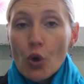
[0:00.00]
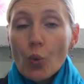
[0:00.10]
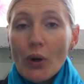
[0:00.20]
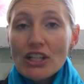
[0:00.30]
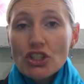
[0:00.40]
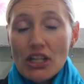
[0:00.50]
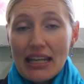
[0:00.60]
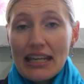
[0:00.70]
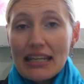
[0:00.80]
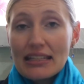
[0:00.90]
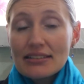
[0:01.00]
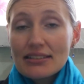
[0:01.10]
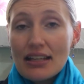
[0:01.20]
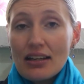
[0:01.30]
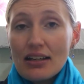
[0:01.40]
which
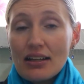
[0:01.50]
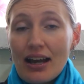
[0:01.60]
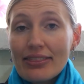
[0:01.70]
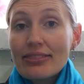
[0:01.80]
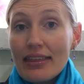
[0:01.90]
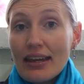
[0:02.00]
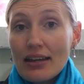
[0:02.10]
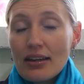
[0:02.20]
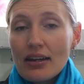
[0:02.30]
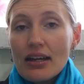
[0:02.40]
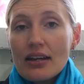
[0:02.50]
is, I think,